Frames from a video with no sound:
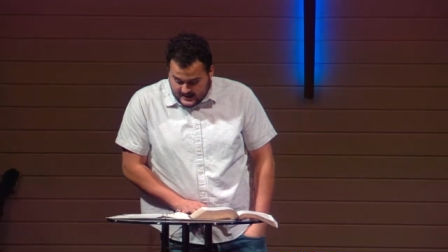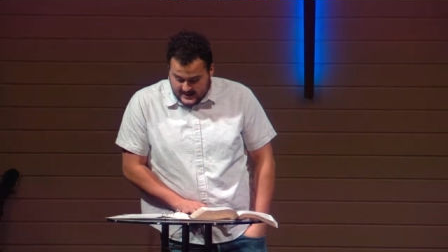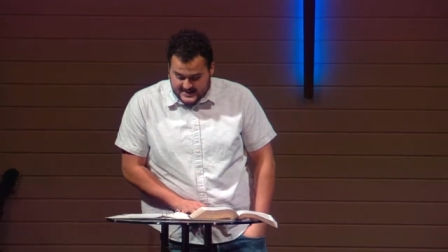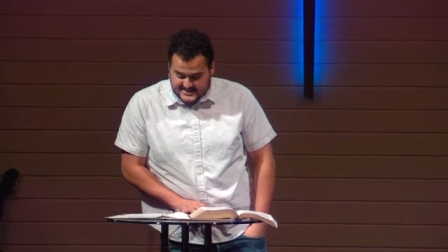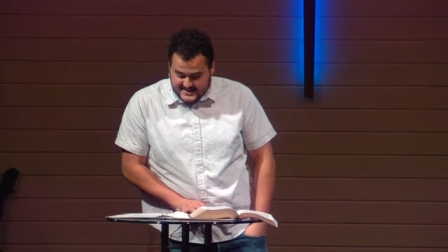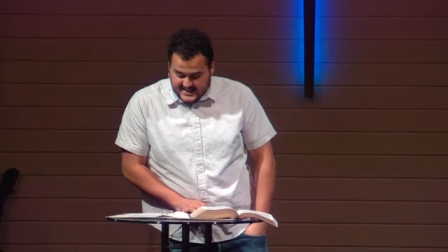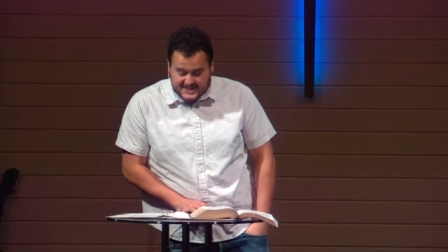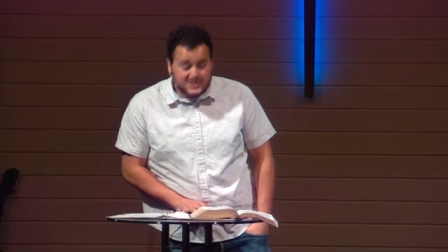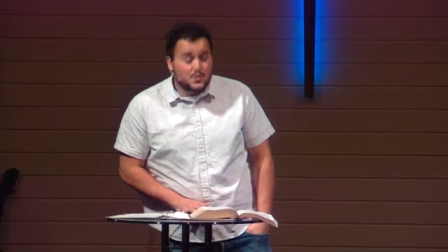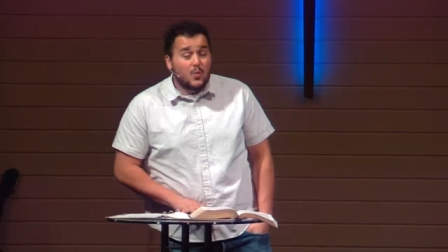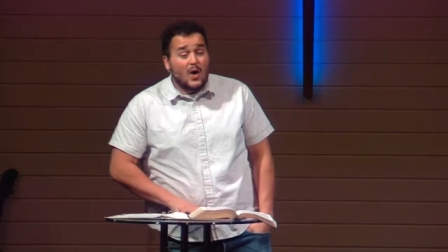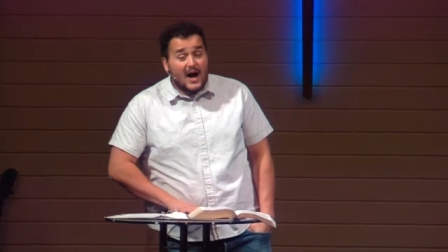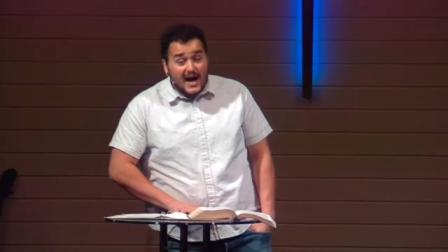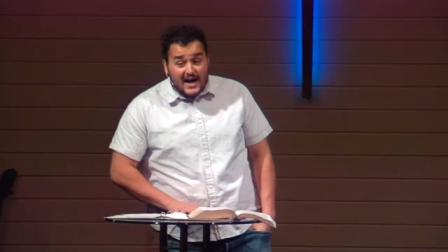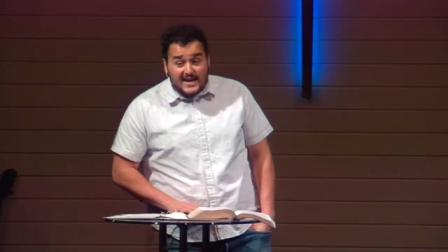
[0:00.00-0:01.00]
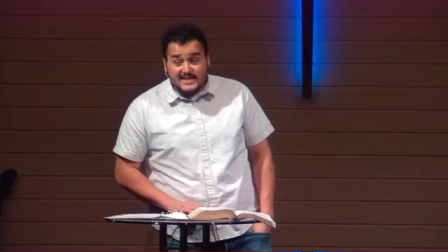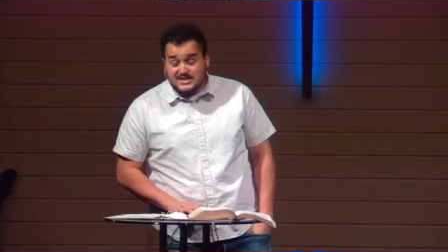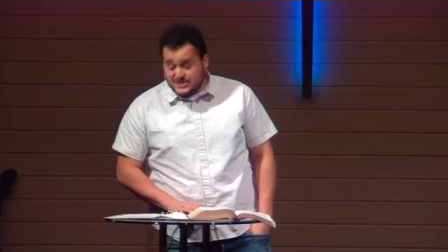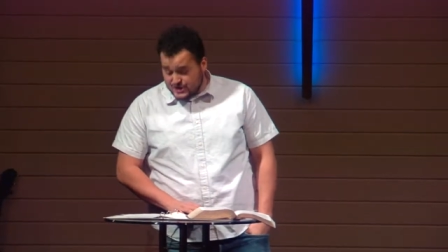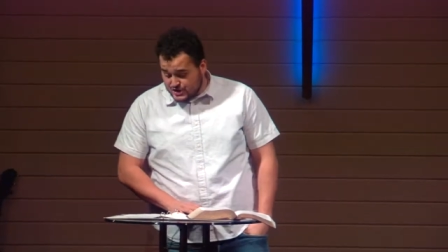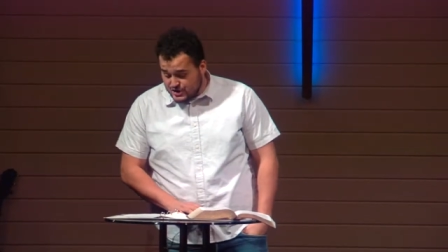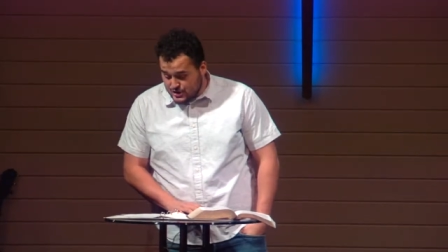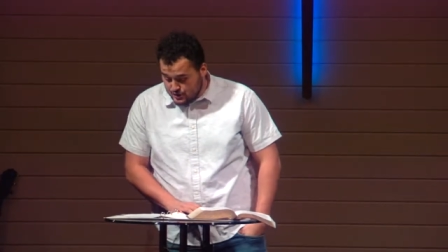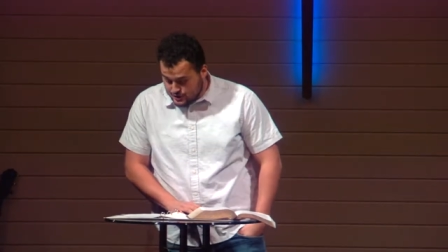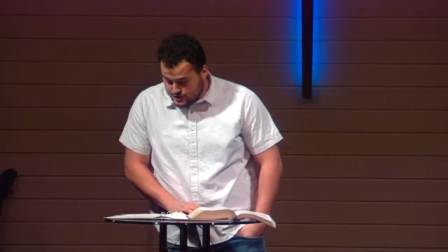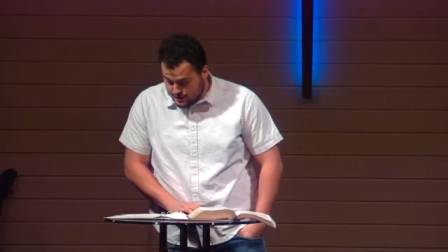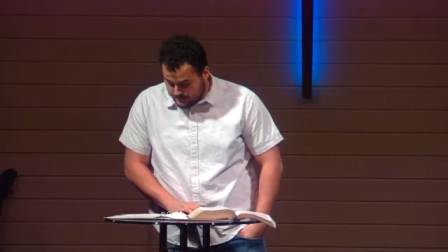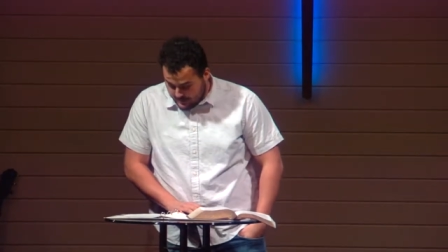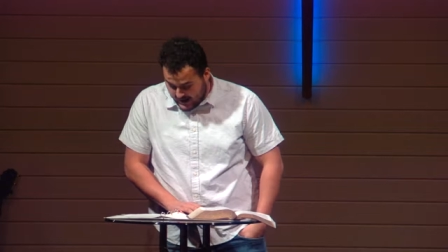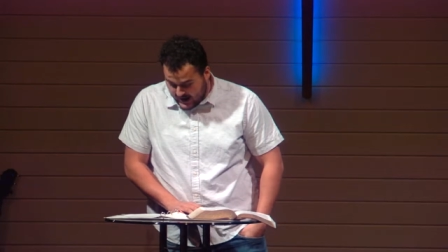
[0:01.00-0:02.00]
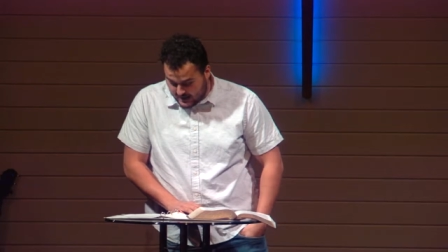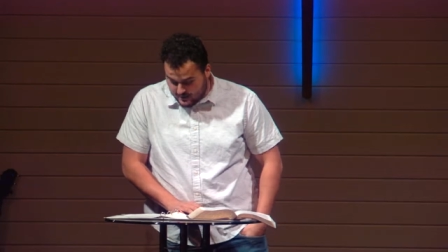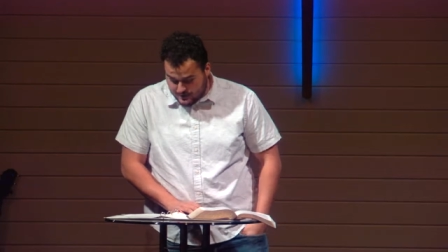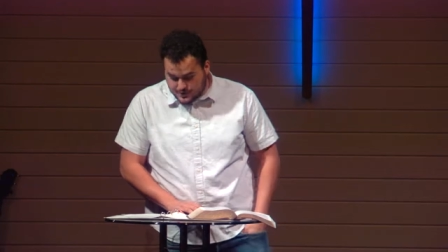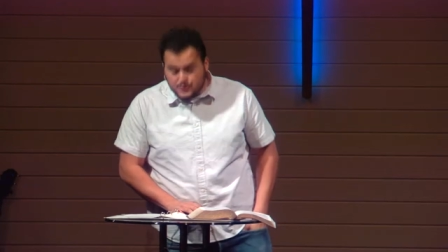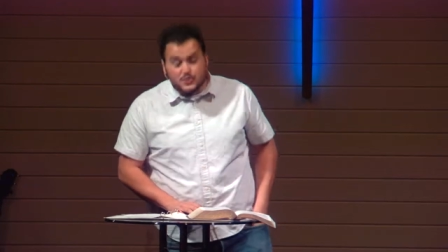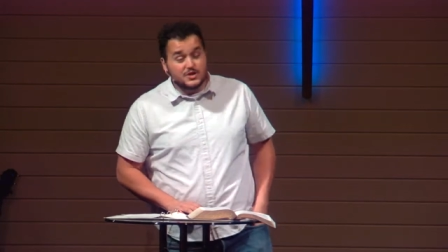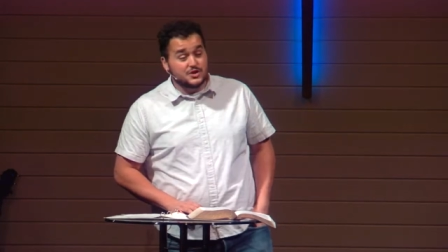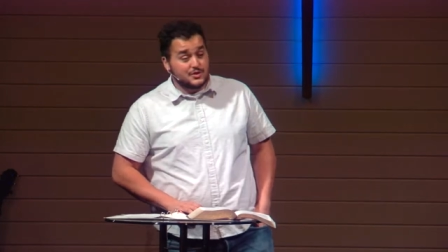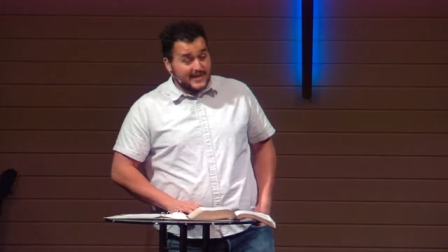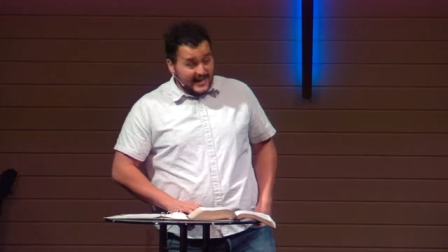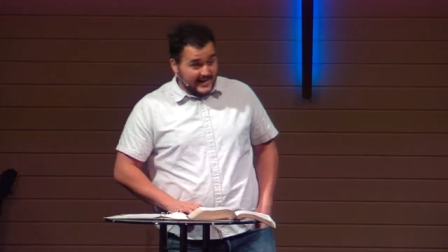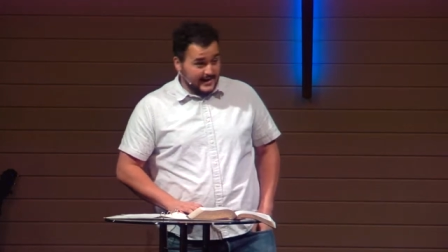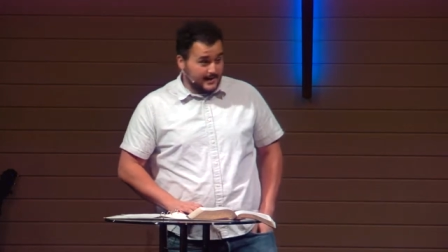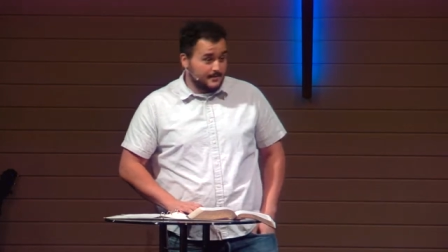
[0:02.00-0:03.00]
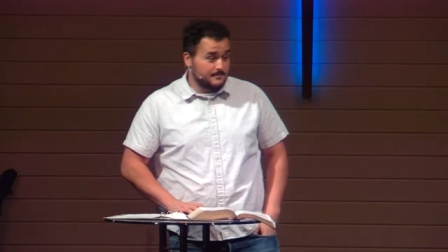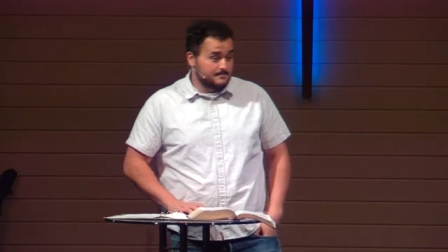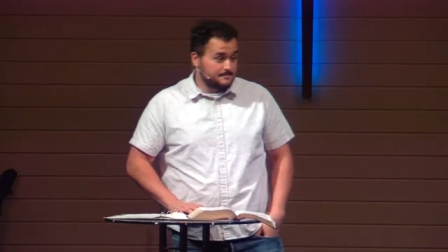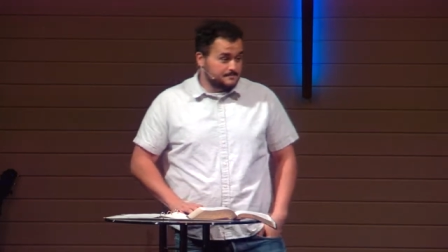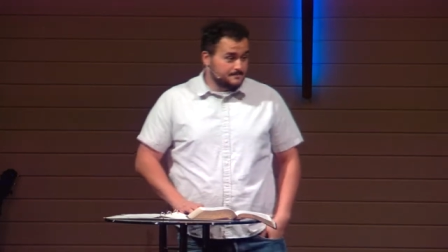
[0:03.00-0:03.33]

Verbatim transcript: is it's wise to choose your battles when you can.